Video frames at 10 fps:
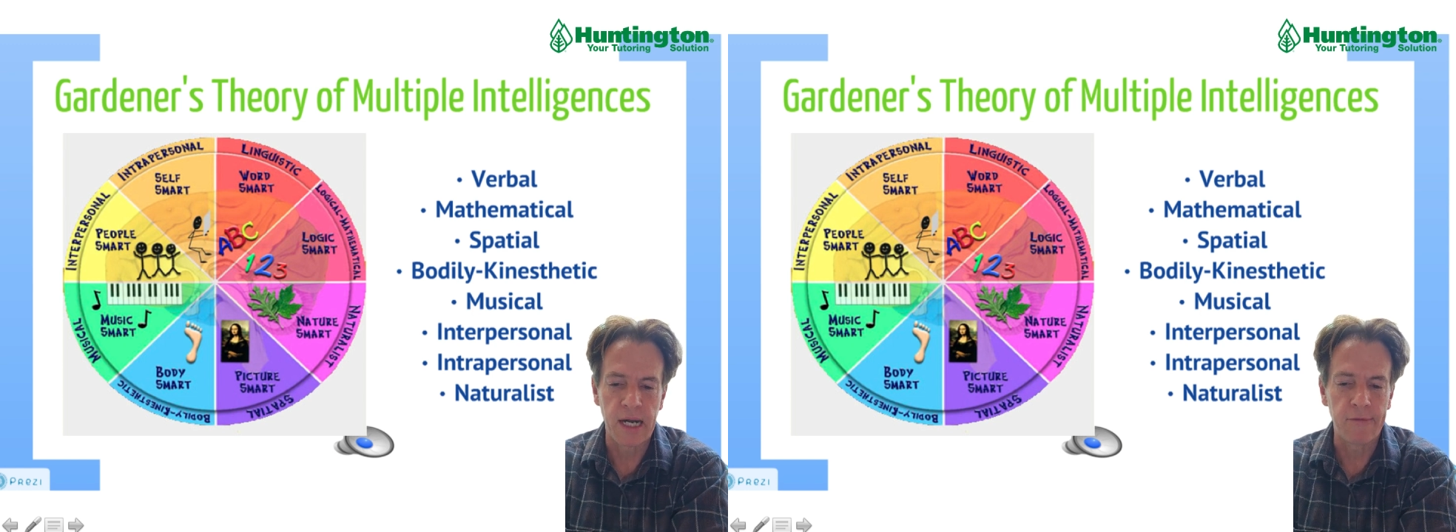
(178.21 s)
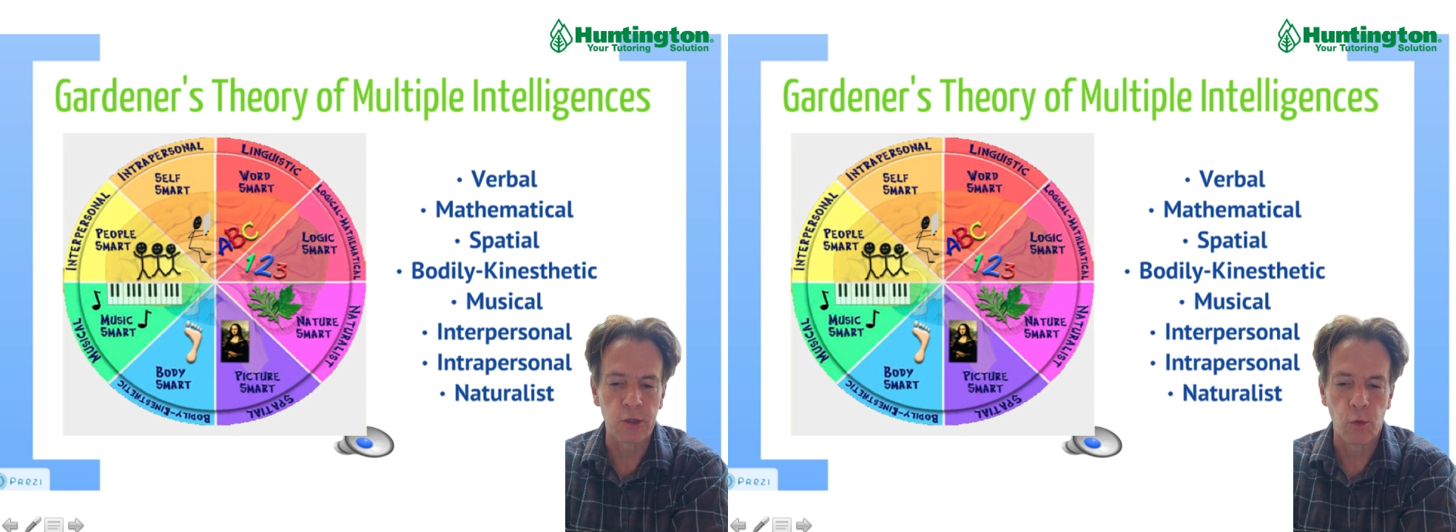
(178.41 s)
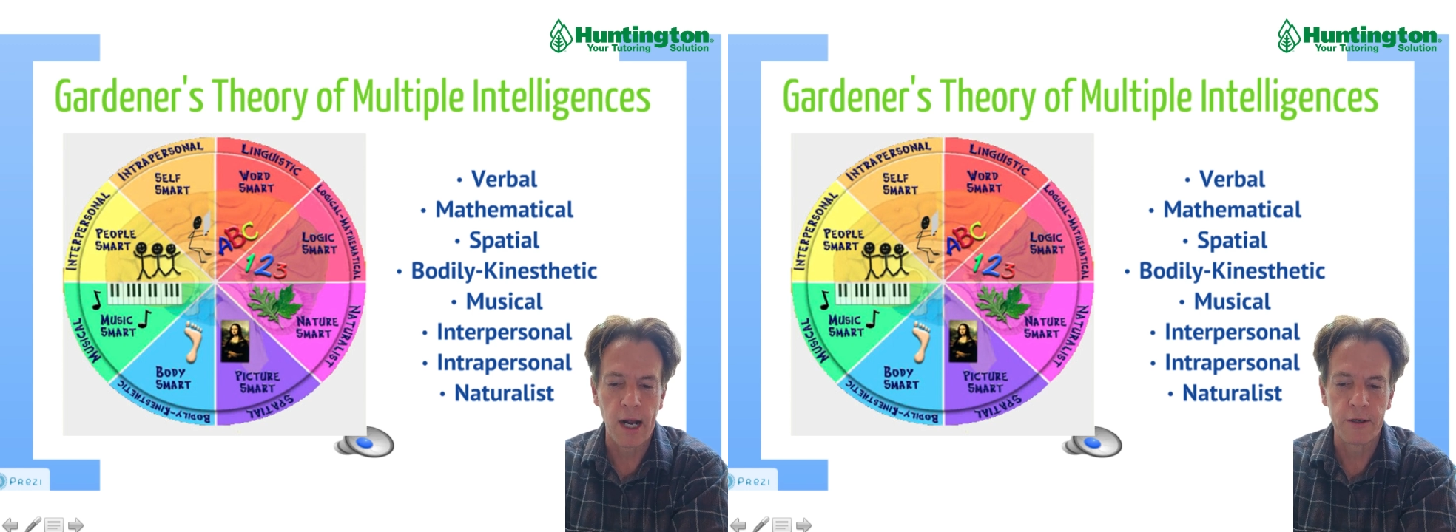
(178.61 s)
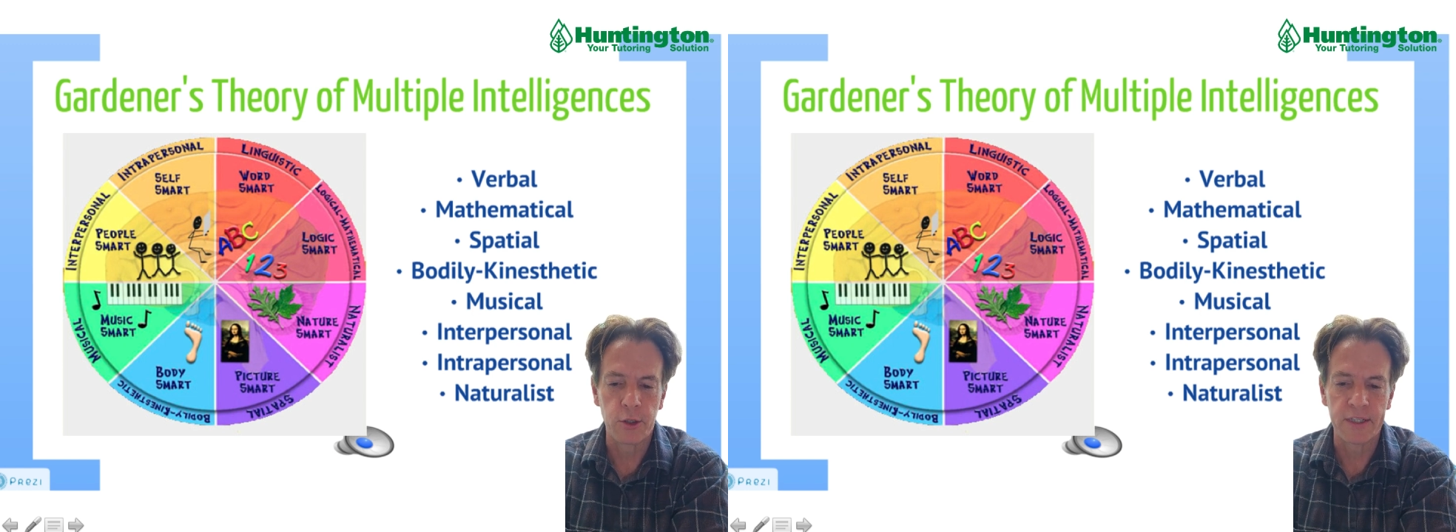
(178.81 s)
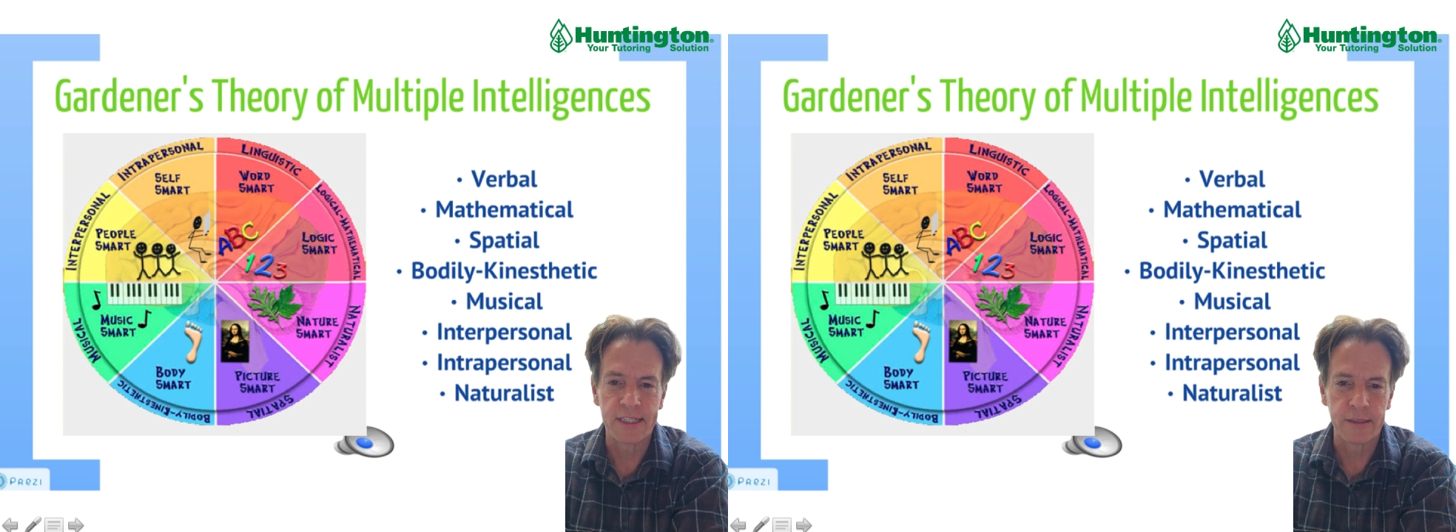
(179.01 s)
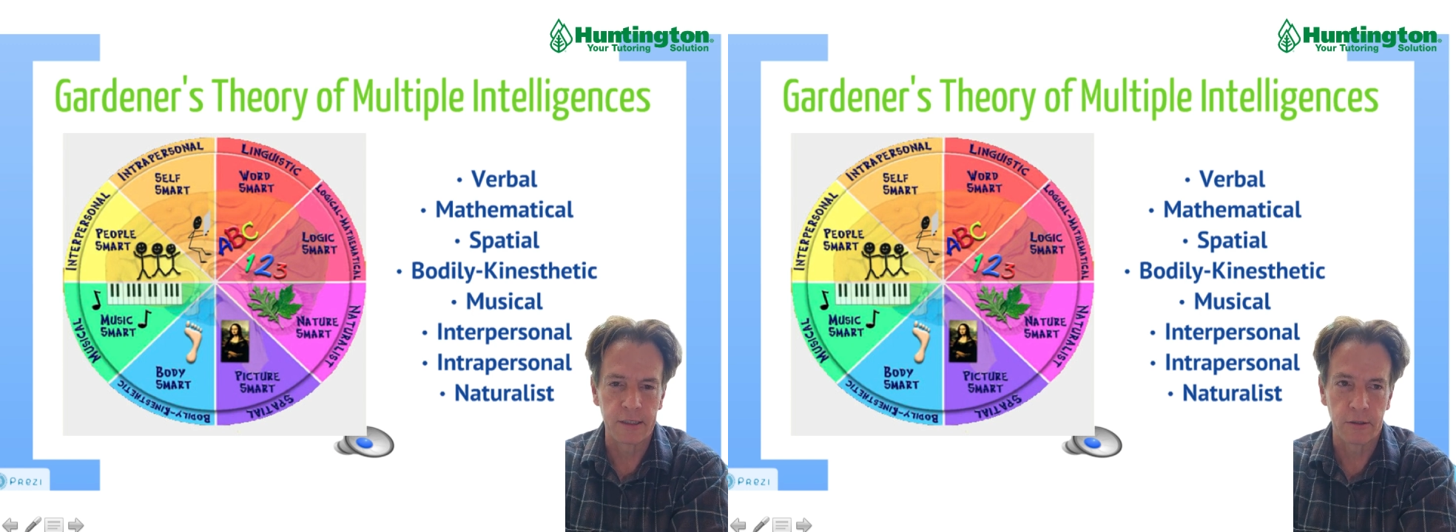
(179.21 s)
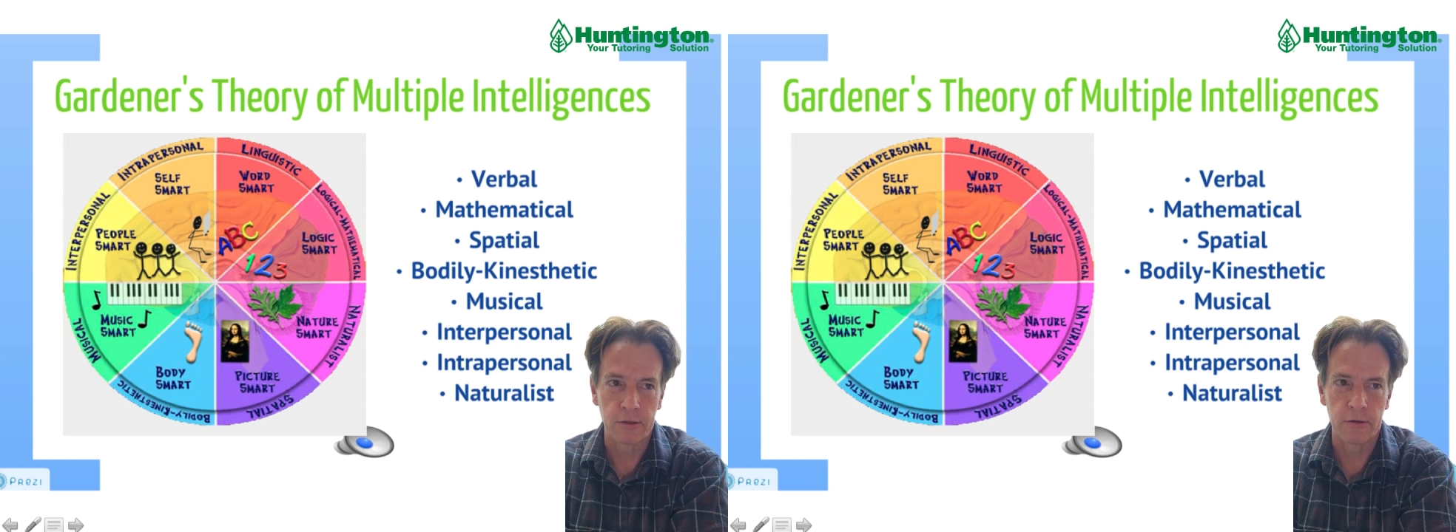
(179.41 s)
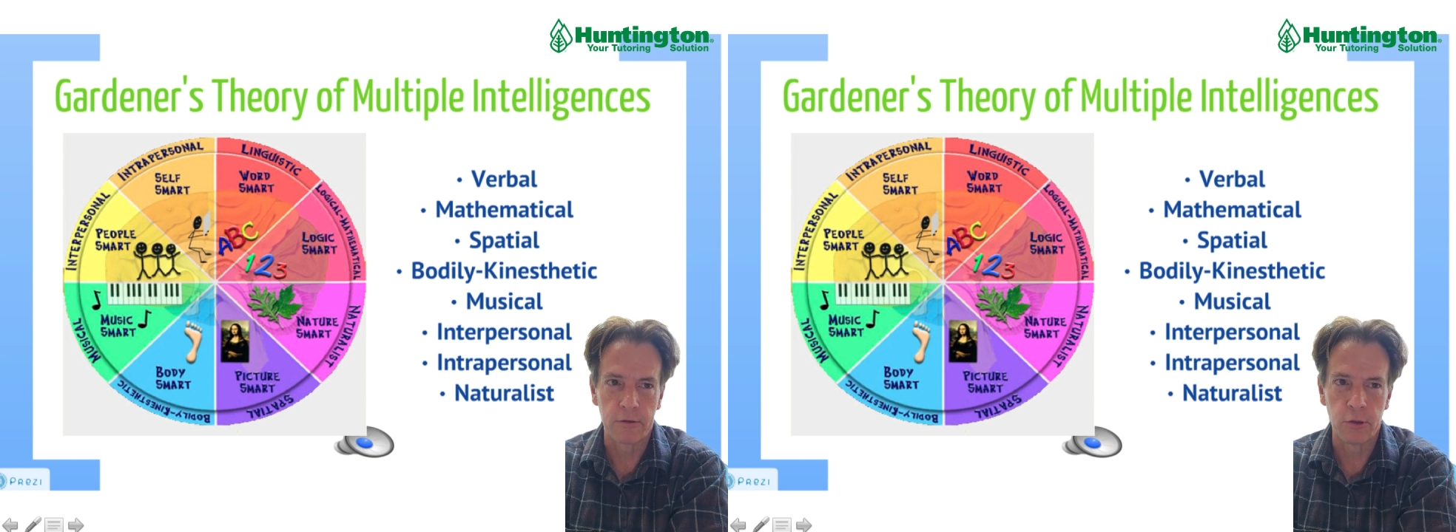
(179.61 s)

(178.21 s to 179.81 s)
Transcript: And after a while, you could see the girl